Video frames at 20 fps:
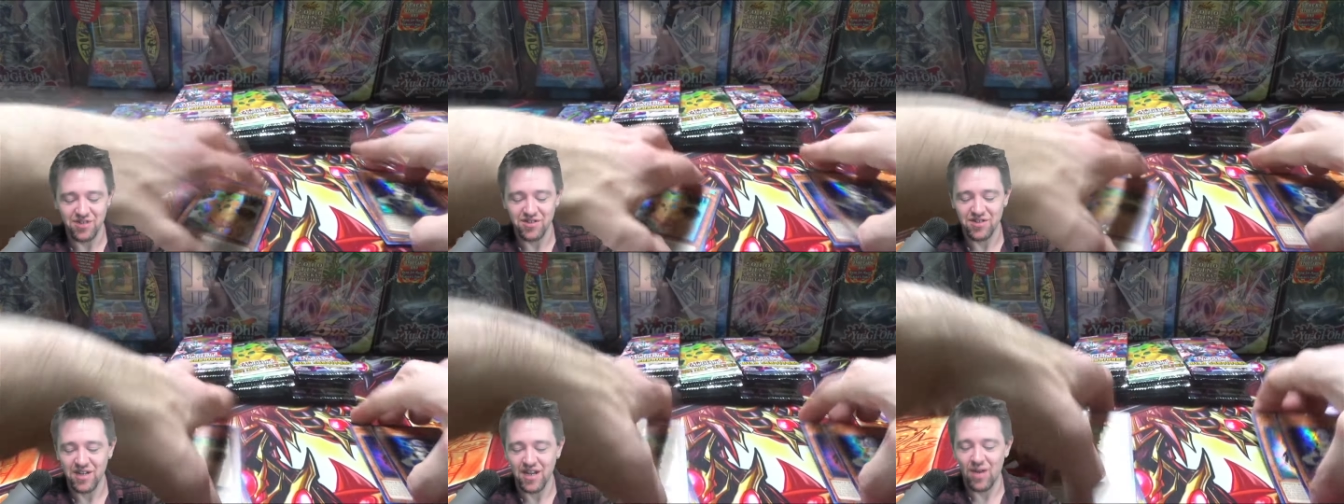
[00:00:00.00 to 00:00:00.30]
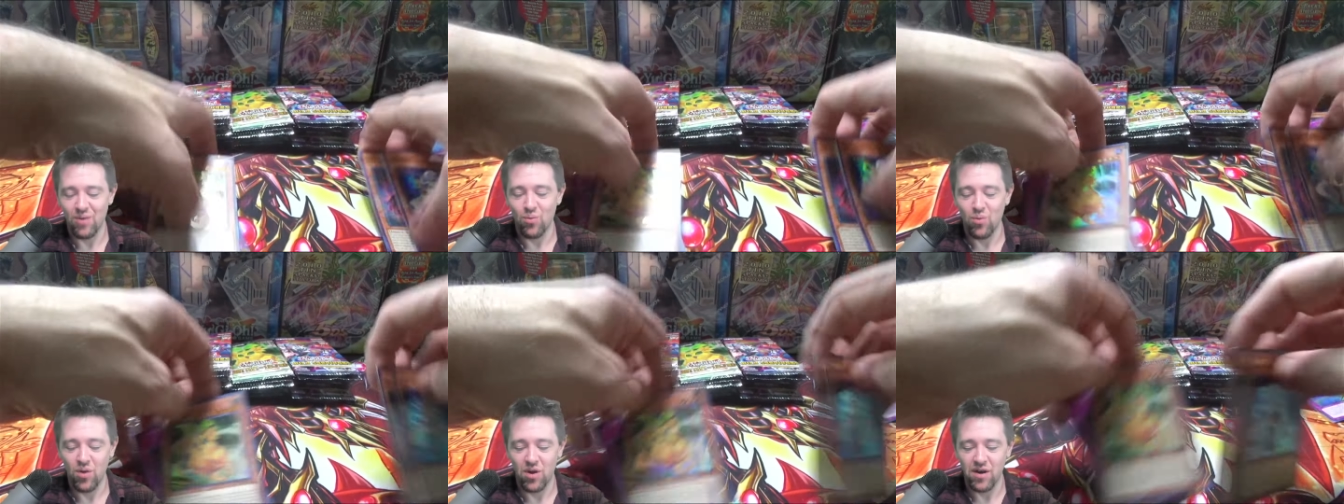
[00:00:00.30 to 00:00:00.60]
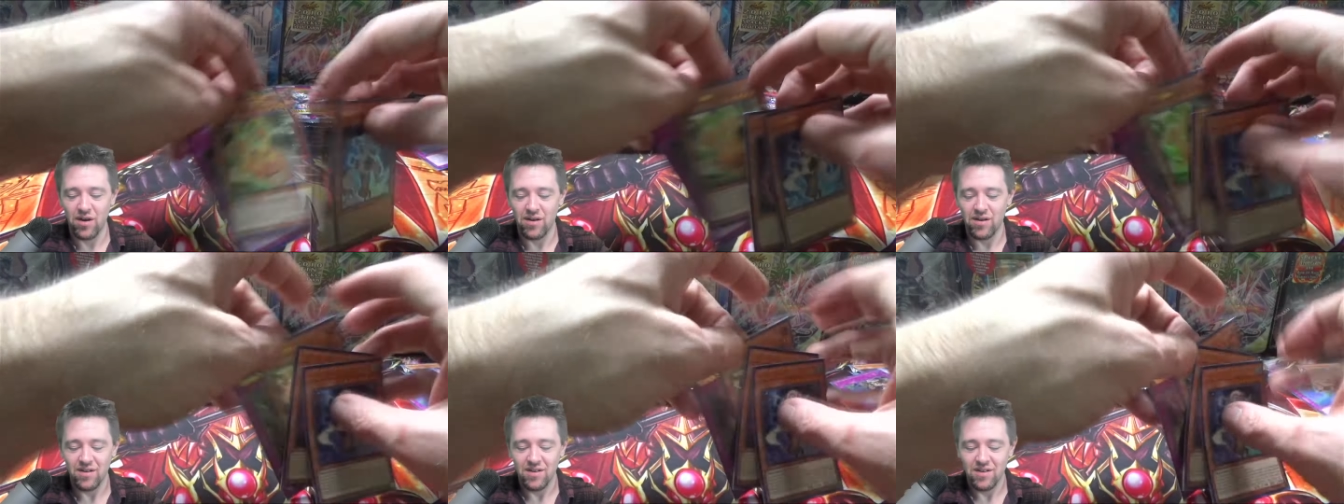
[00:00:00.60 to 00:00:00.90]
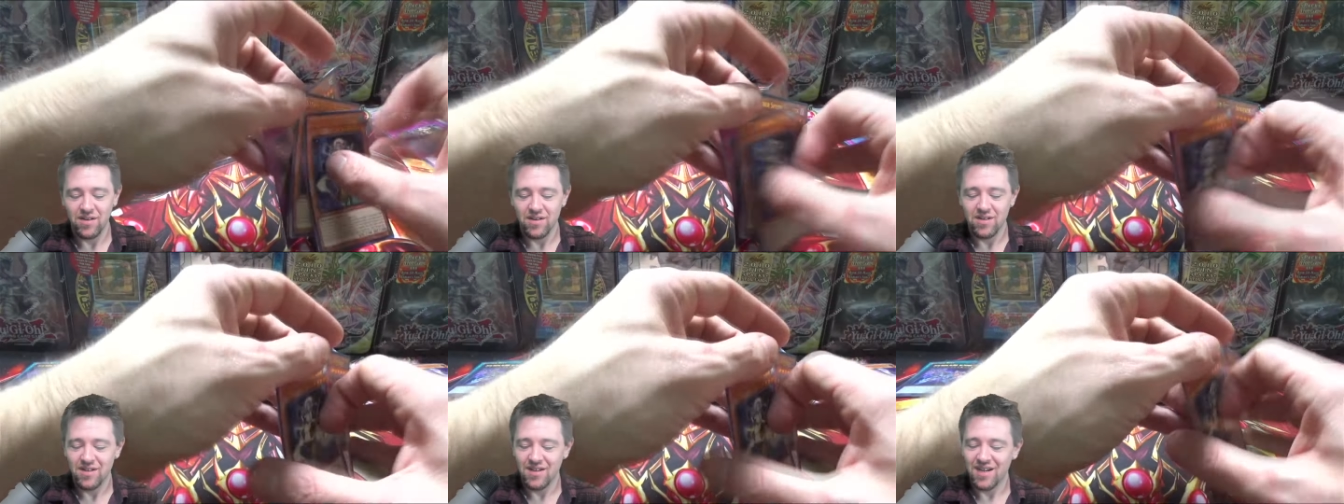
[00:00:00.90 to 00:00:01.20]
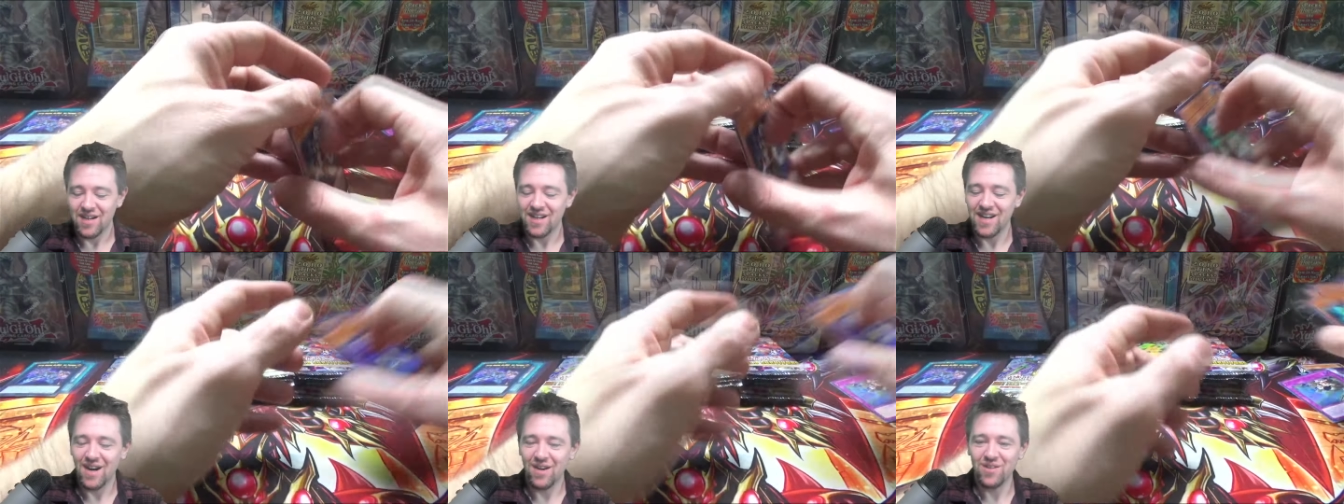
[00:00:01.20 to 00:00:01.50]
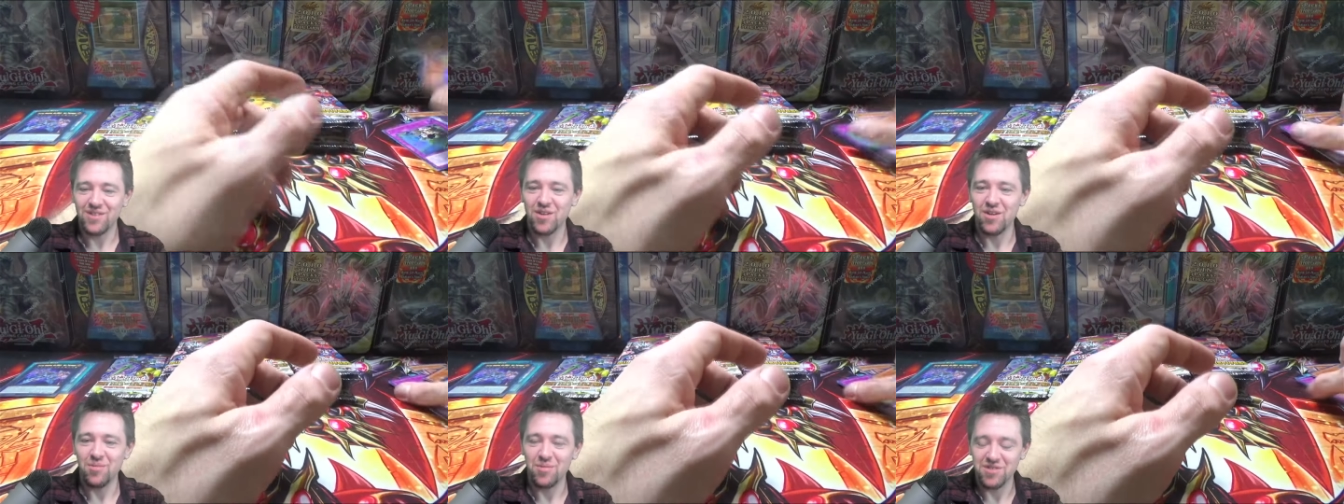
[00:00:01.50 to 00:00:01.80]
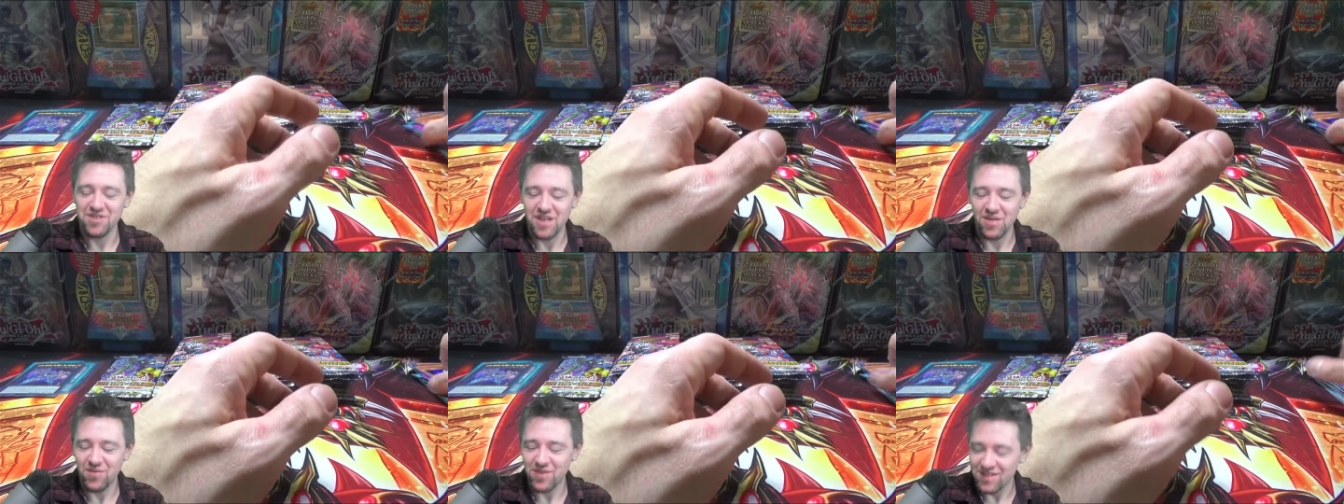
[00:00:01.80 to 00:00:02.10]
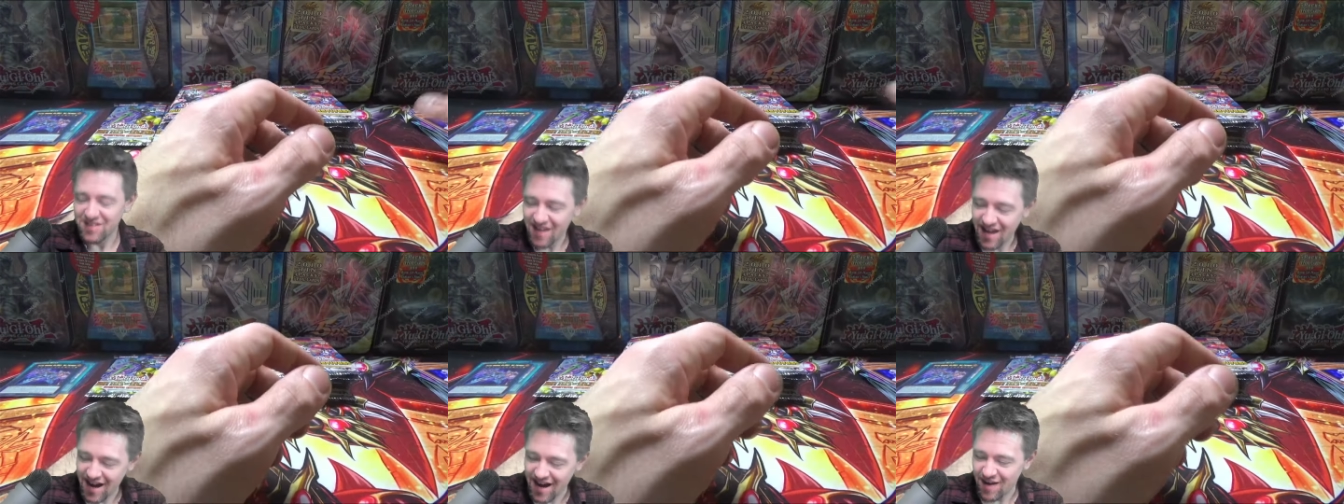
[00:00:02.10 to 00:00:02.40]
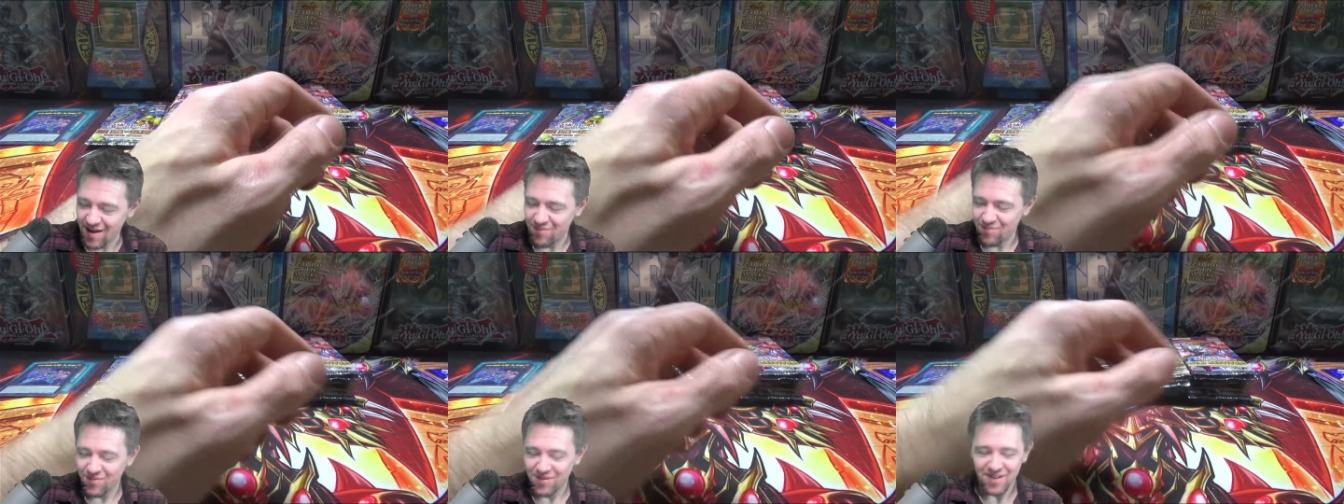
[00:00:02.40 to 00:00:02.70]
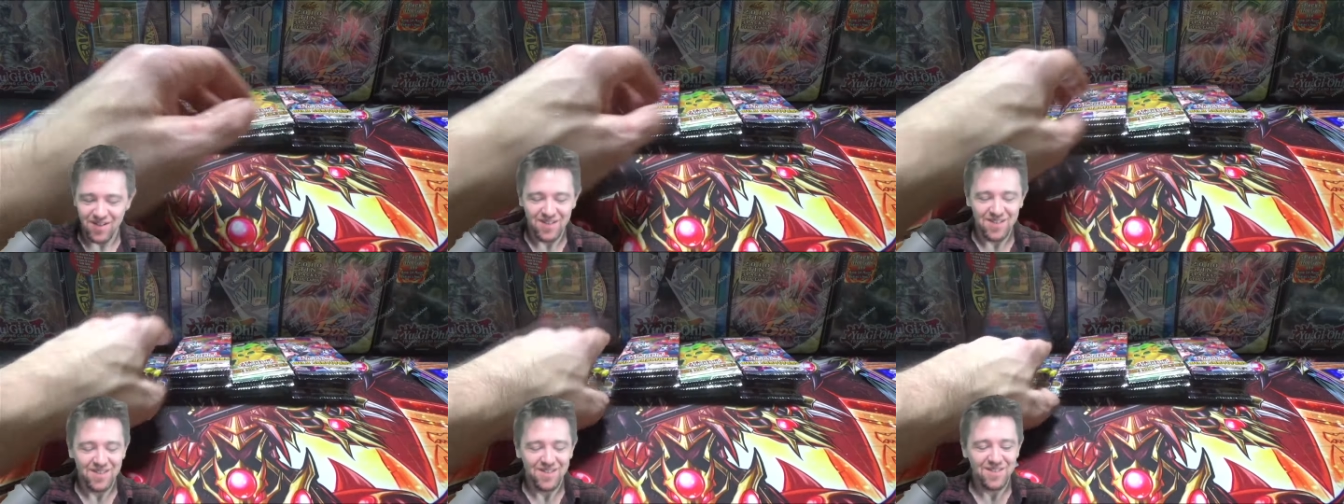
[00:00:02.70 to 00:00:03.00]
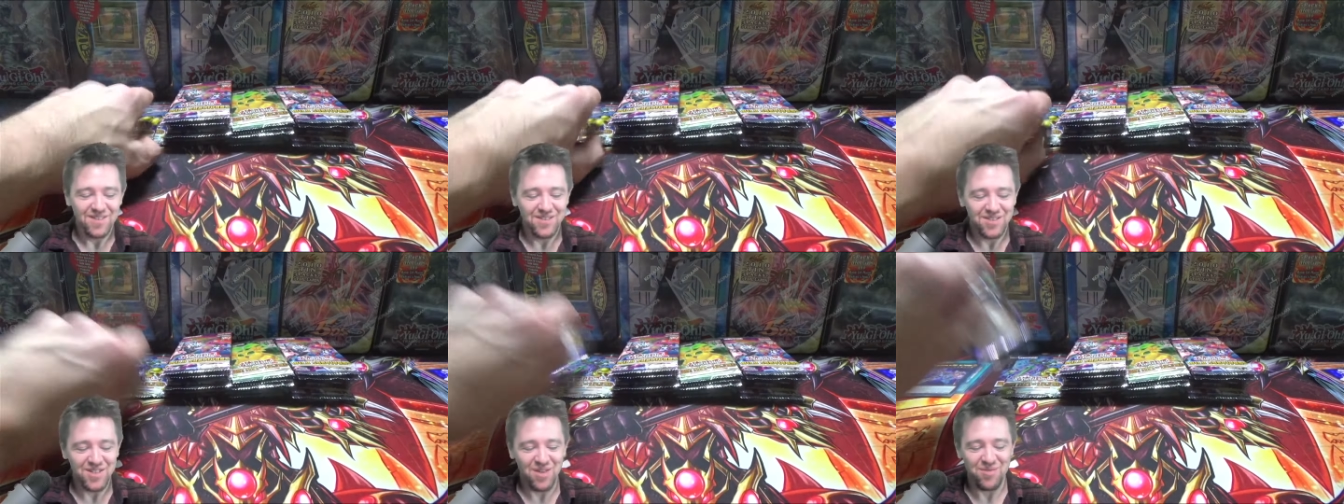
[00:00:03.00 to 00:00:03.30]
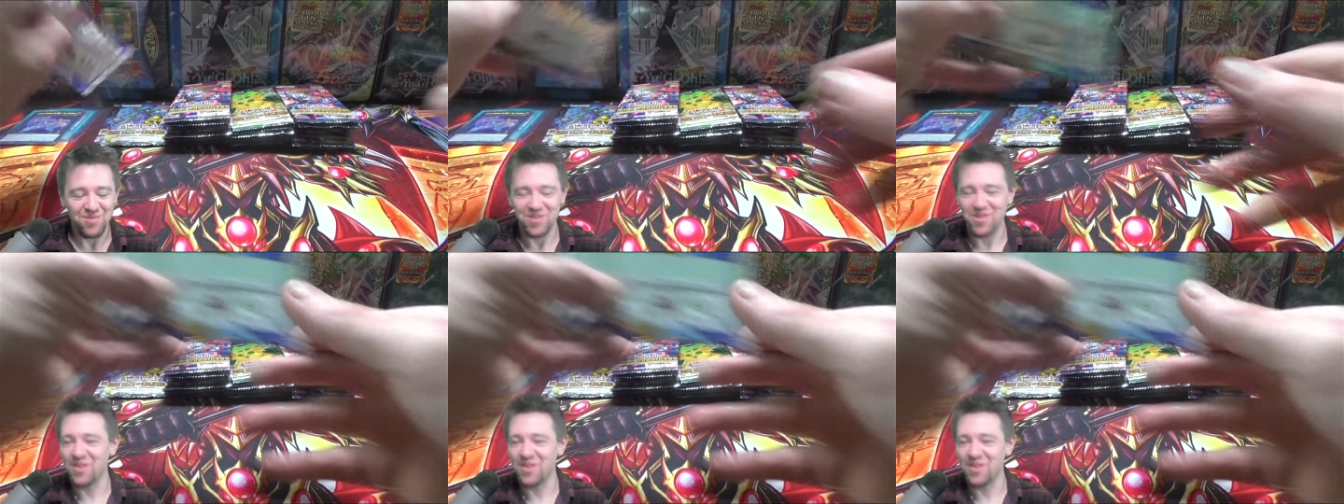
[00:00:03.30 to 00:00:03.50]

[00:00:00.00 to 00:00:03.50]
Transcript: to get one. And now he's almost every time. What's up, dude?